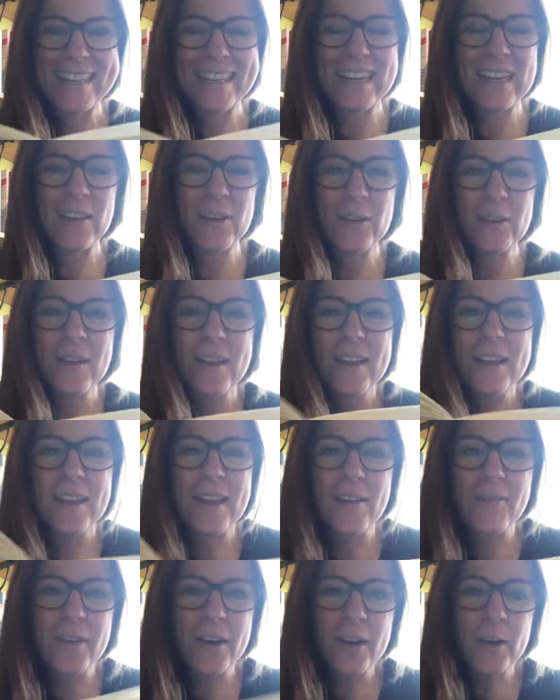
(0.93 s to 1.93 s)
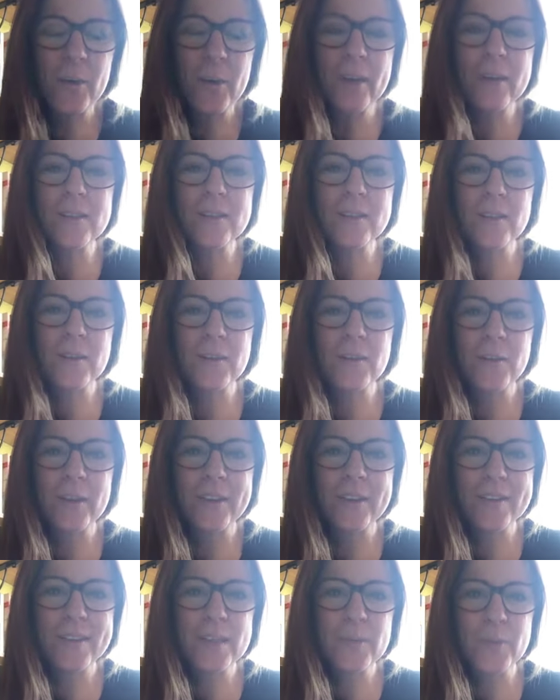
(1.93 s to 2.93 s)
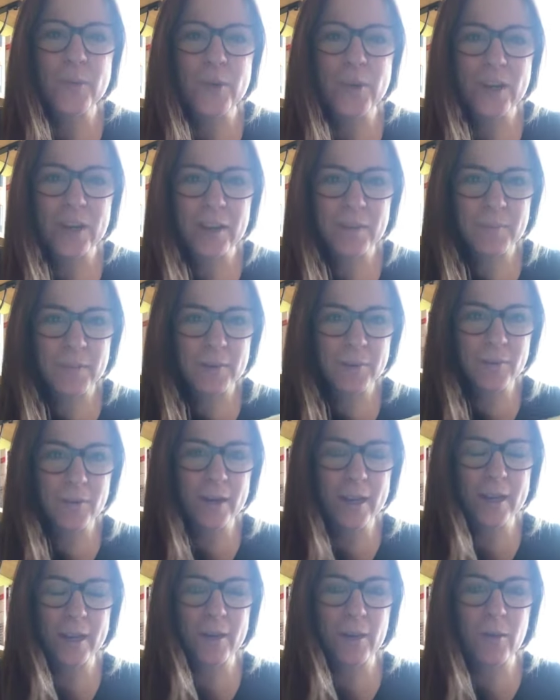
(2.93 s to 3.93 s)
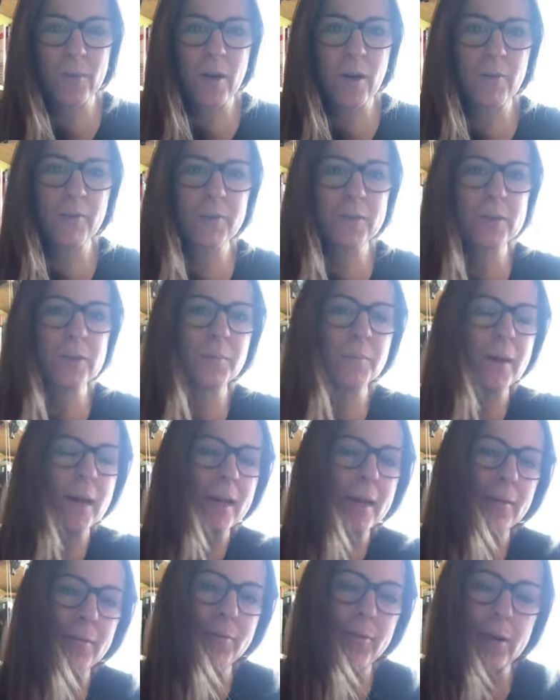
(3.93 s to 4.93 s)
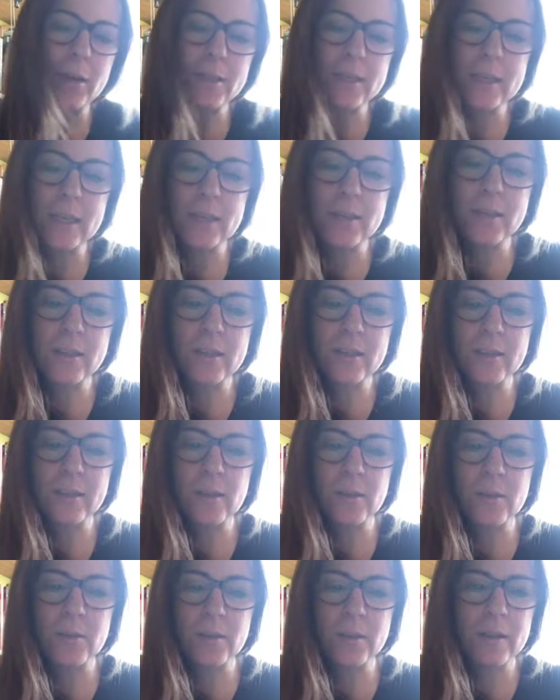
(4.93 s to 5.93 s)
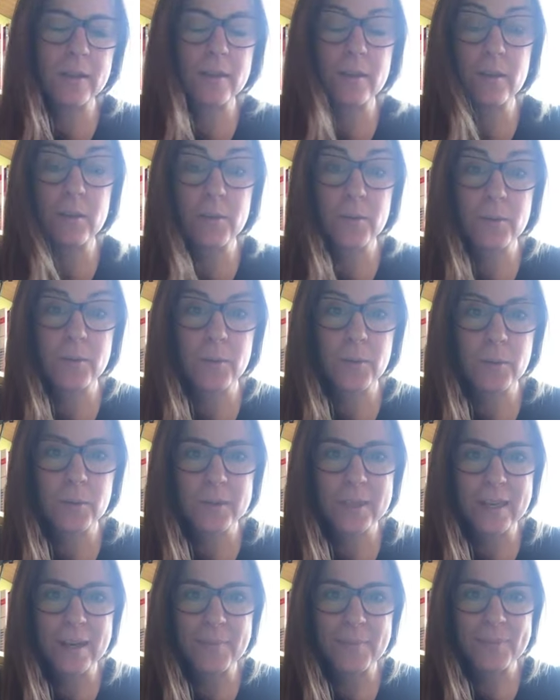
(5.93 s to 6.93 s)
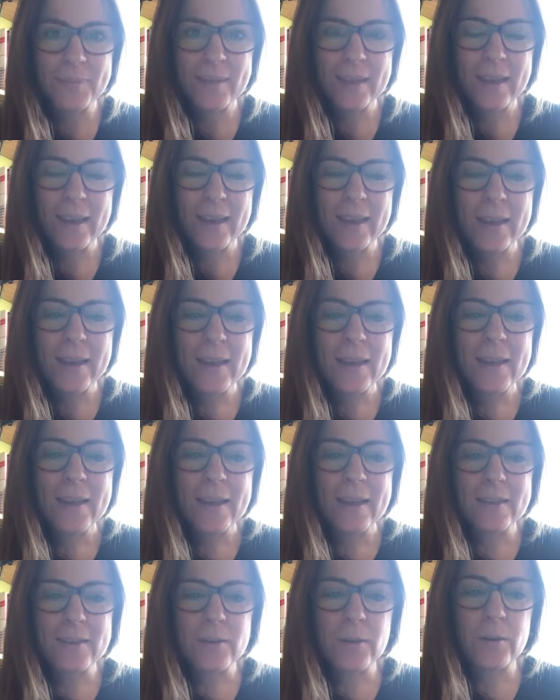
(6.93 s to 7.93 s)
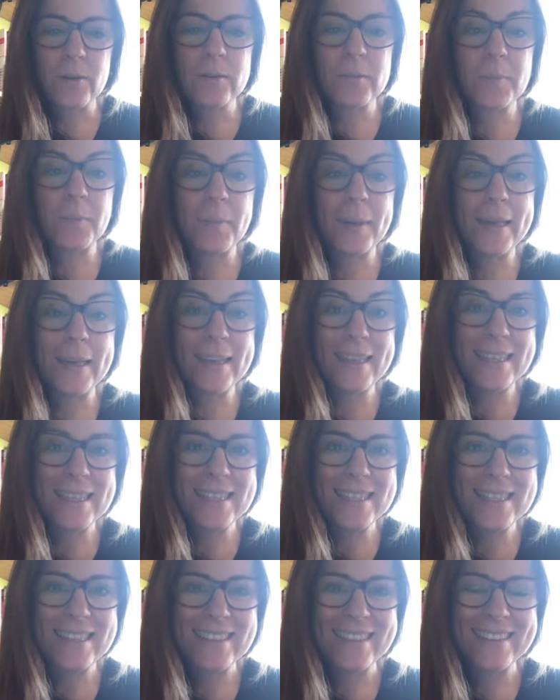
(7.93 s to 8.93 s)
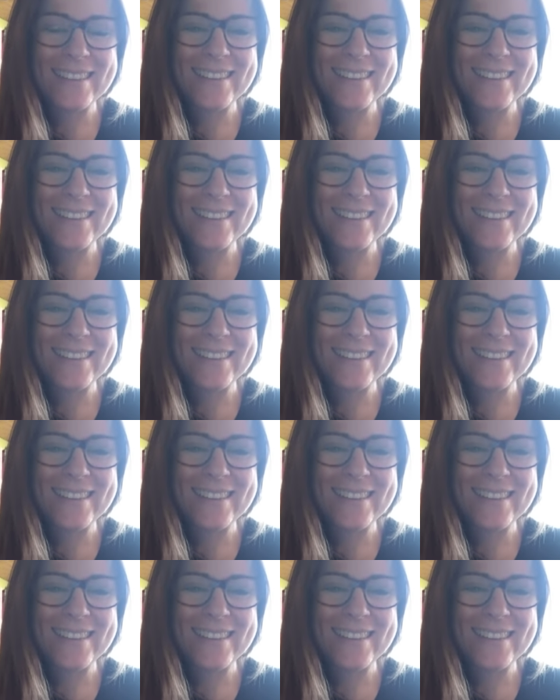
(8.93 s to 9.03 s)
Hello. A very quick story this morning before I go off to my first session at the in the Northern Quarter. It's called Bees,